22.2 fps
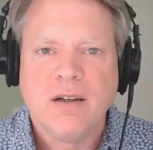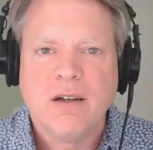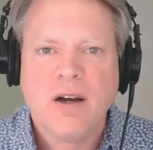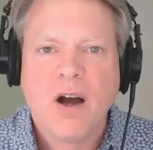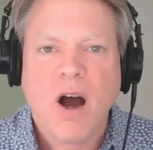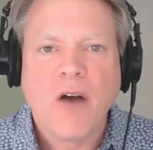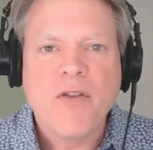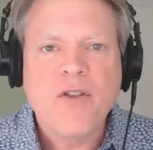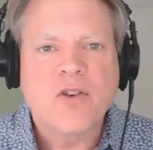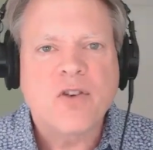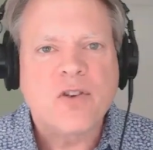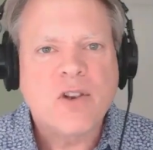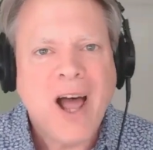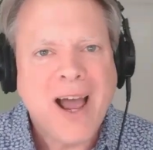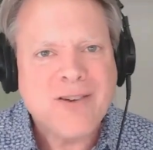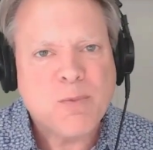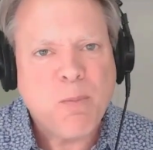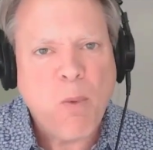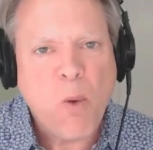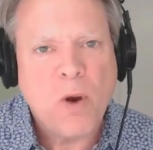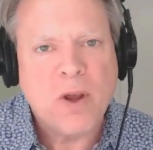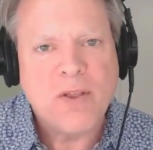On this
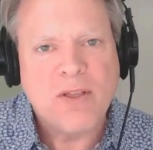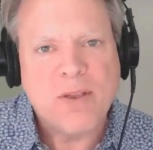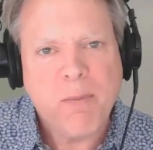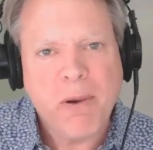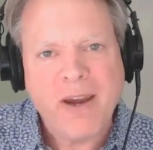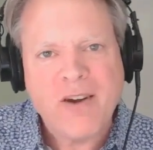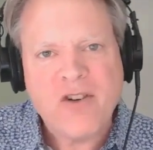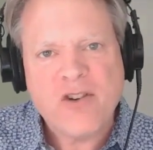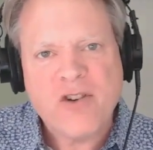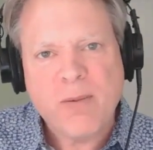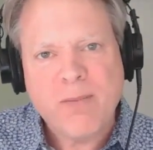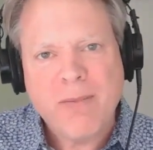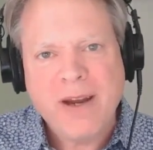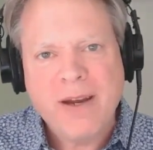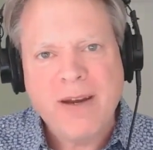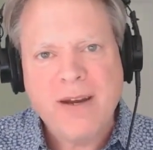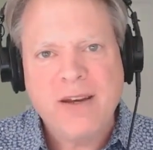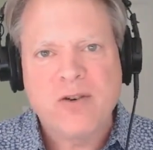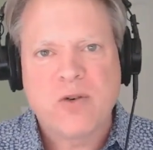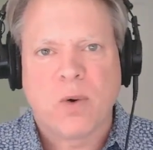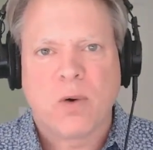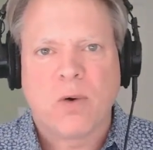last point, the patient may
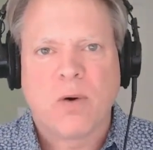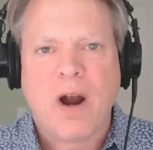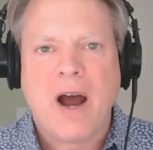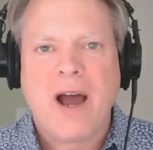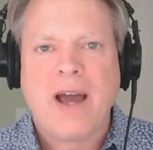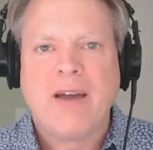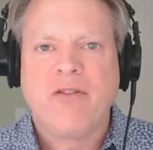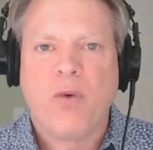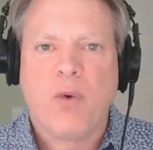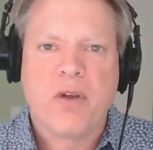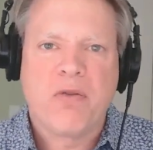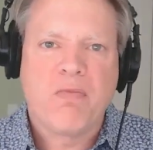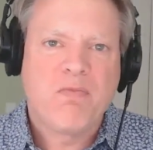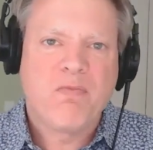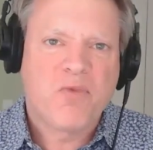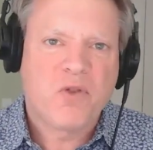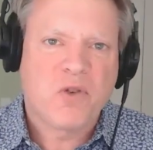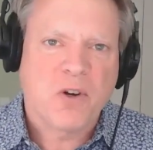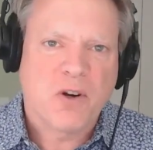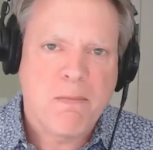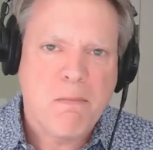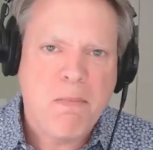need to arrive with
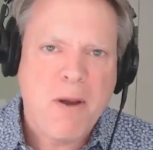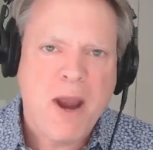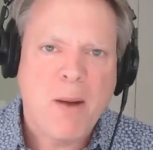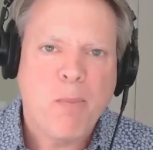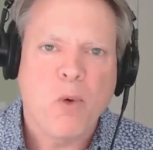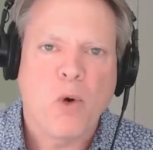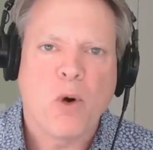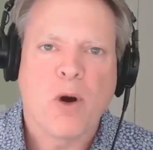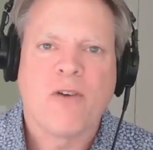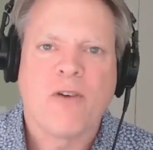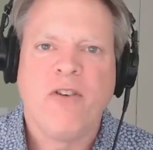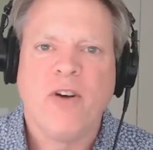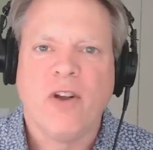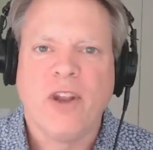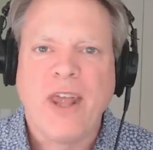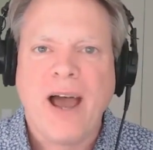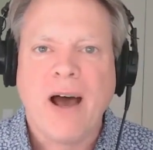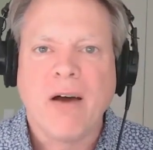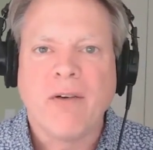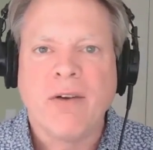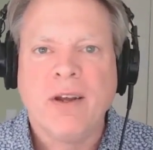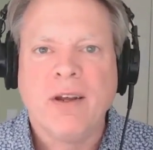certain paperwork filled
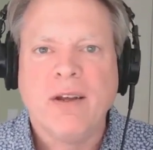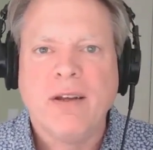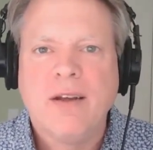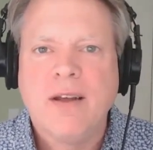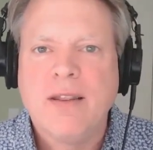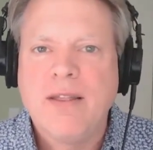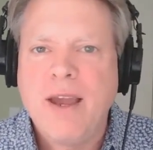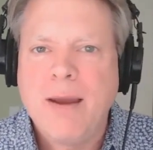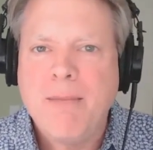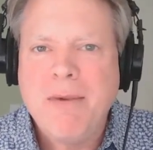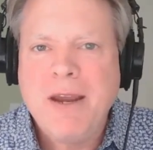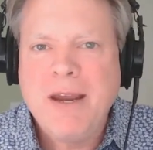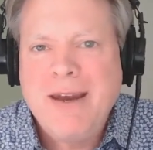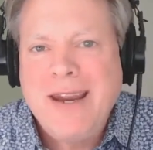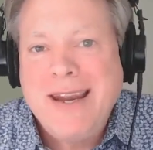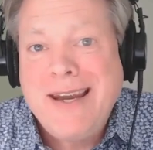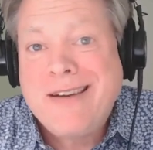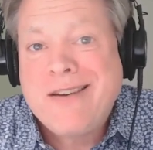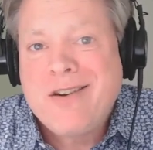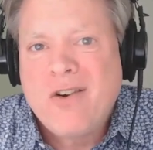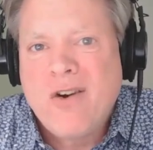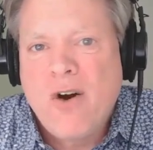out. They may
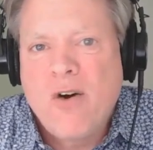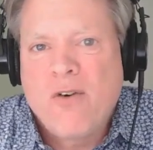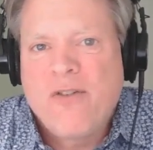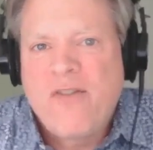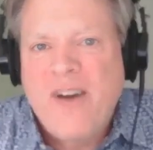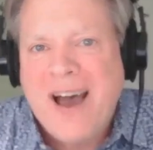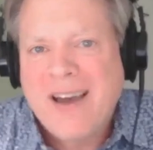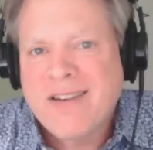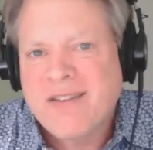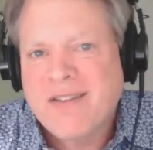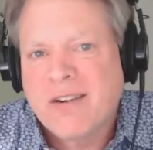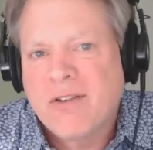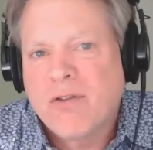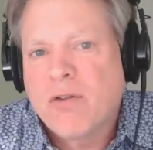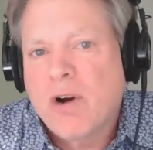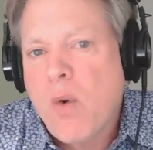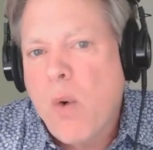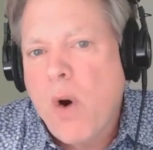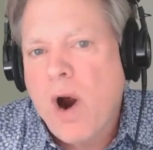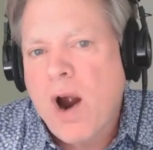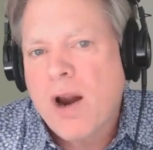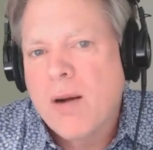need to know fasting
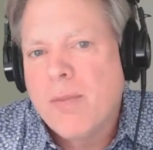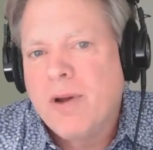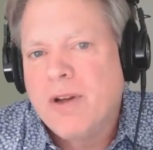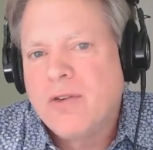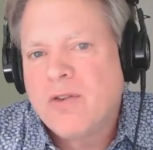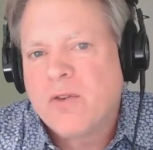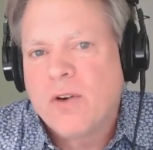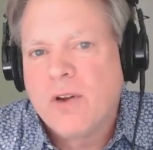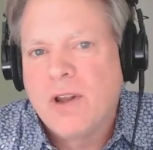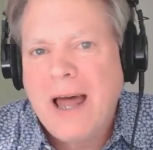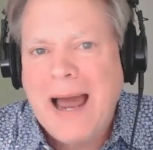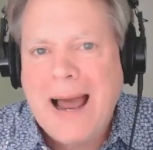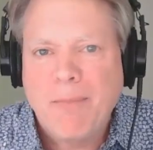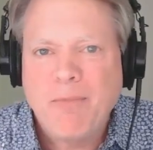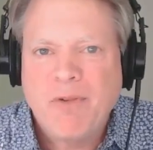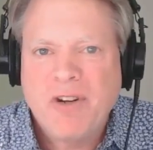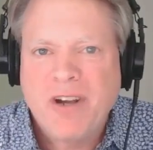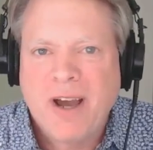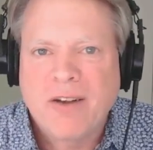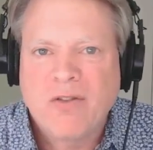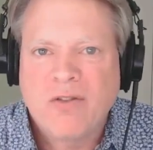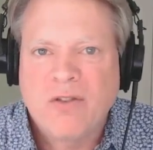requirements for lab
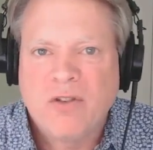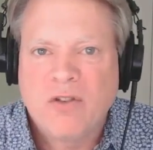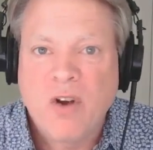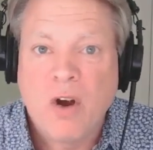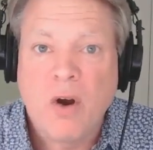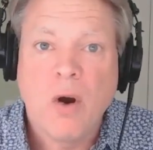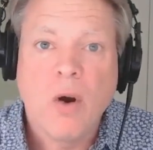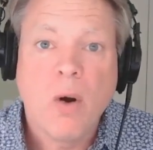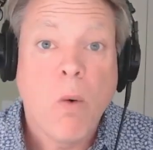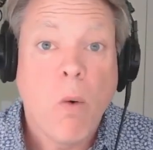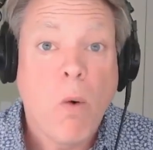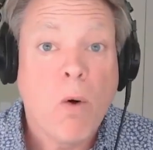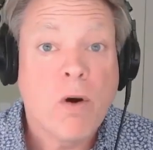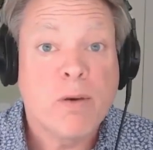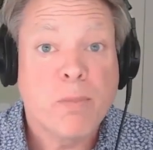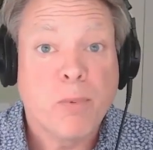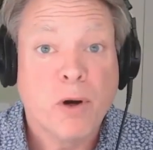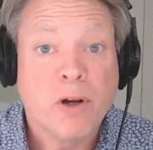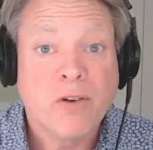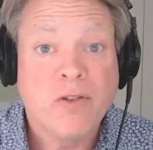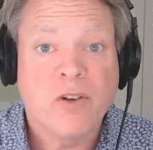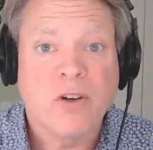tests or to
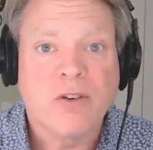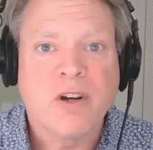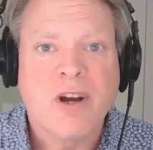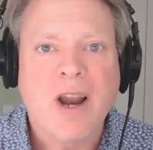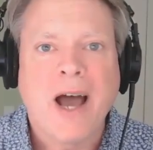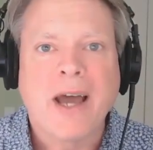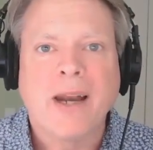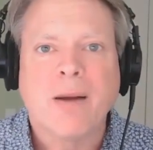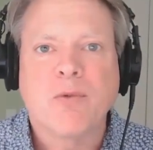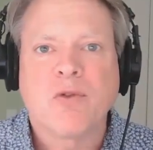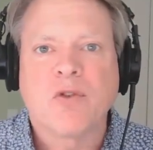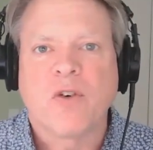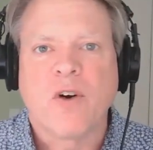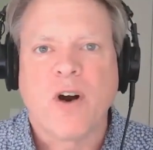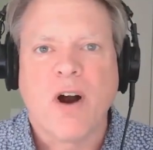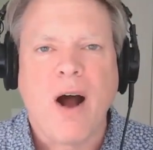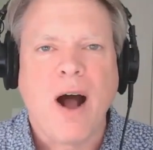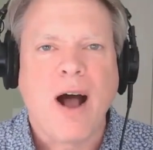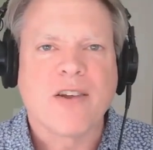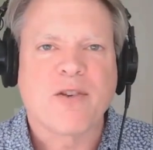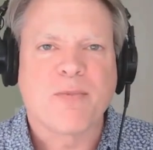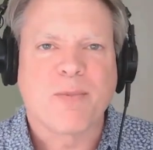bring certain items for
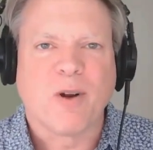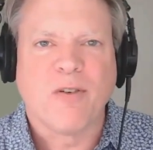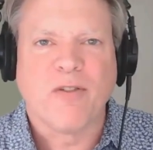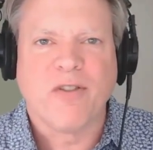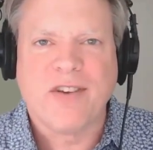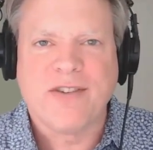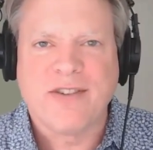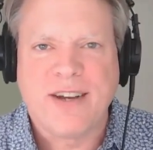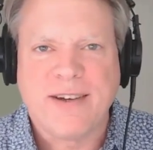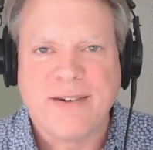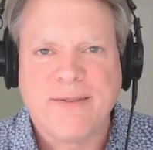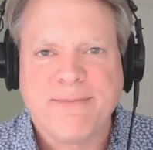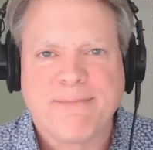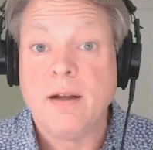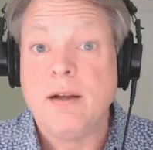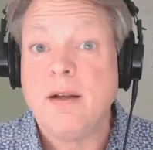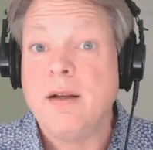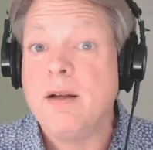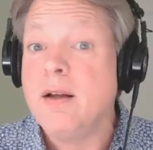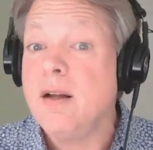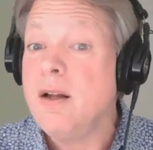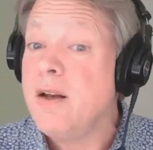a hospital visit.
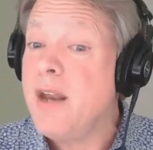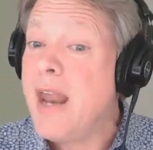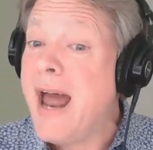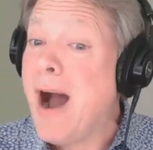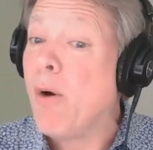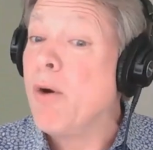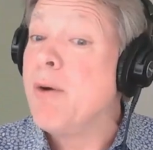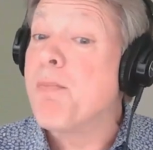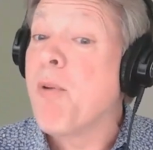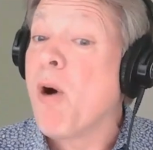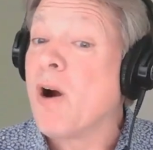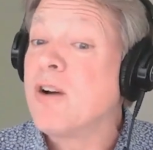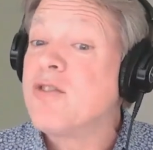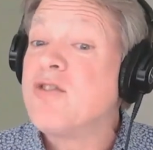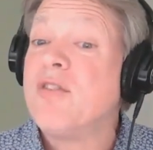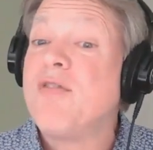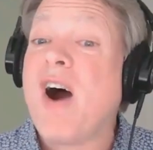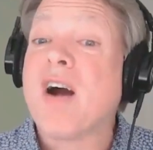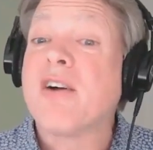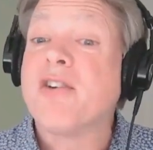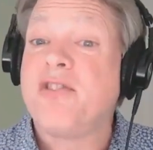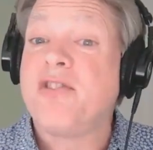Now, in parts of
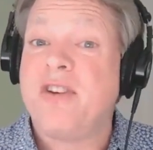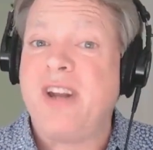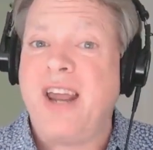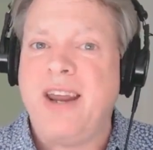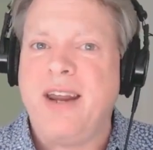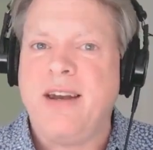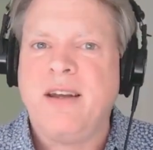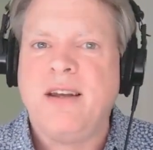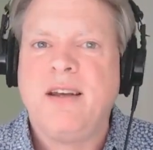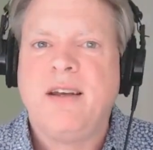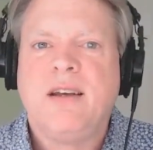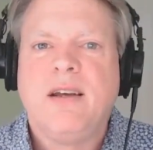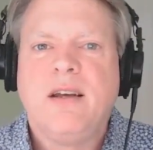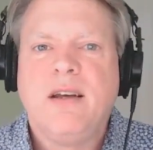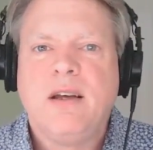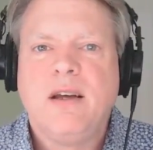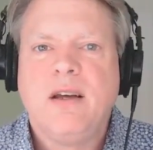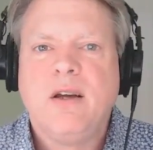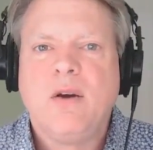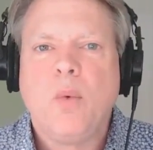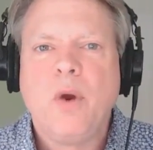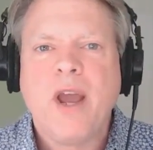our state,
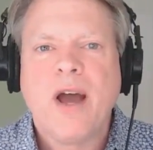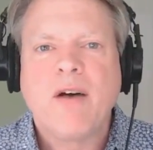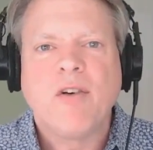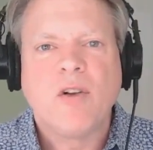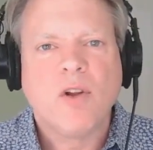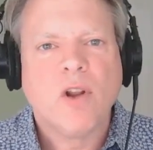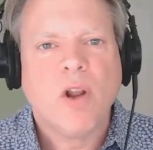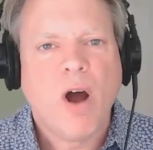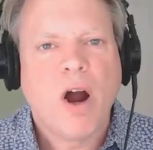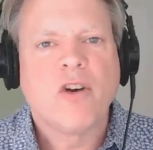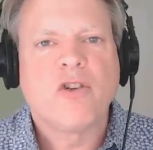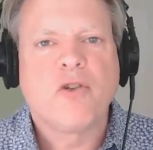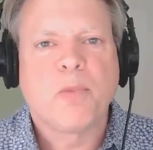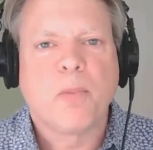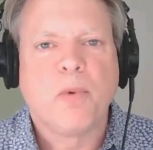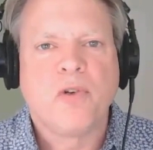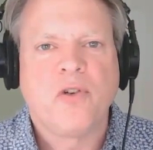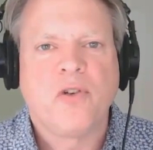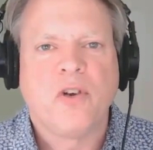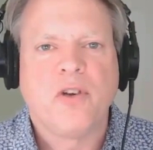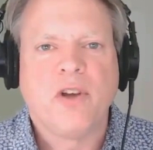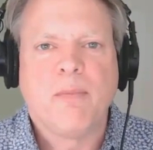we have a large
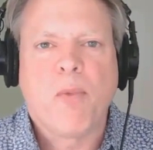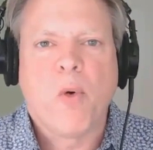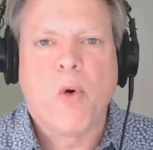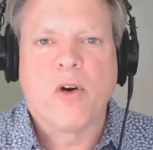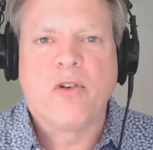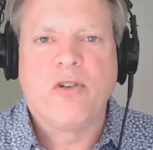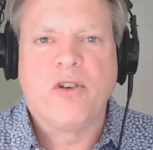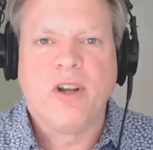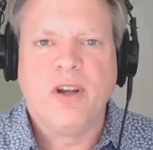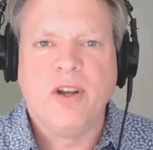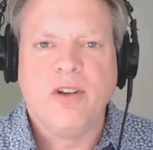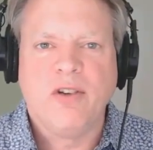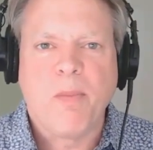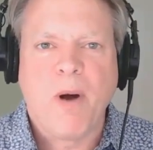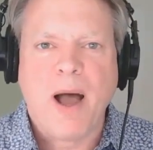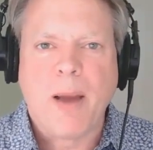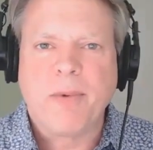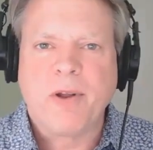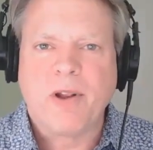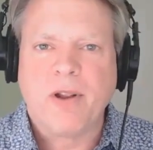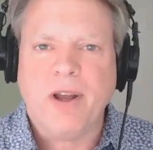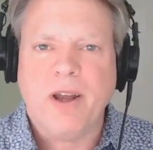Brazilian Portuguese
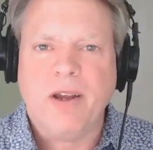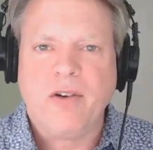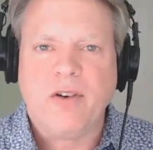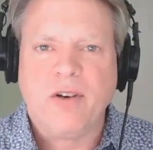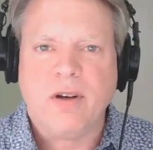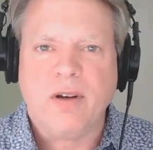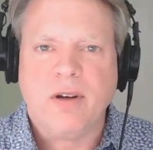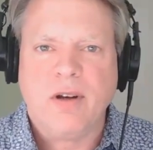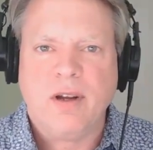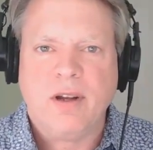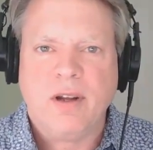population.